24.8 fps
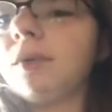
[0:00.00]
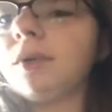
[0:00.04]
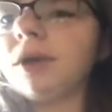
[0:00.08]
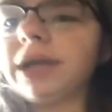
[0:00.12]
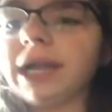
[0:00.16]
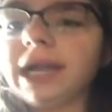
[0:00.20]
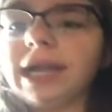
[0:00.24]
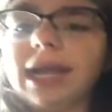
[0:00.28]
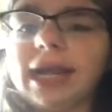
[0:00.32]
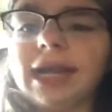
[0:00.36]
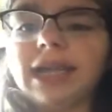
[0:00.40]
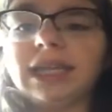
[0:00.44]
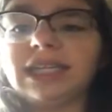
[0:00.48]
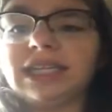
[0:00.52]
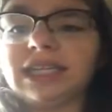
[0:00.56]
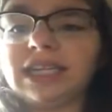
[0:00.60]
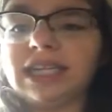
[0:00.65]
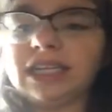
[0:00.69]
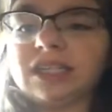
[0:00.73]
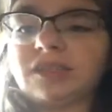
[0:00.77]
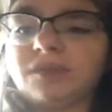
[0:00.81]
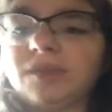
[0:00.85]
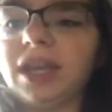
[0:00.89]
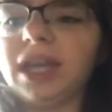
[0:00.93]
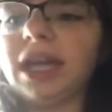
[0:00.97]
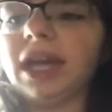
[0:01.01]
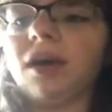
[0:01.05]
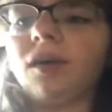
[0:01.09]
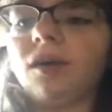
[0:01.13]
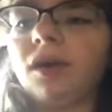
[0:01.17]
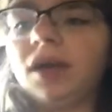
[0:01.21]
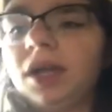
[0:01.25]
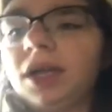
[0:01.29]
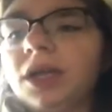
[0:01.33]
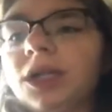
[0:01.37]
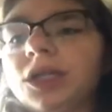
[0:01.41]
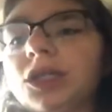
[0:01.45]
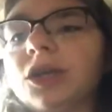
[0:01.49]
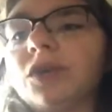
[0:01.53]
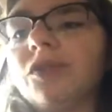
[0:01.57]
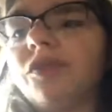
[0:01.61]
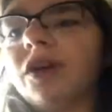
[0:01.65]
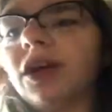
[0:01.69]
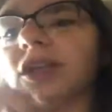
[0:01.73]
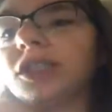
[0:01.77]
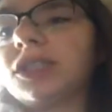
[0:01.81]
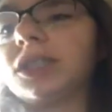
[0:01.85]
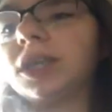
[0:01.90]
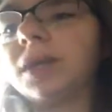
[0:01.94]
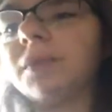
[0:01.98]
we're gonna get into this video. So
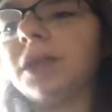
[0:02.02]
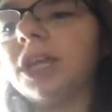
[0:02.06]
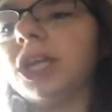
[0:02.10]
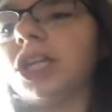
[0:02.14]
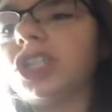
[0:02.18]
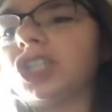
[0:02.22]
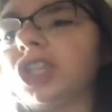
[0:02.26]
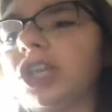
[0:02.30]
first, I'm gonna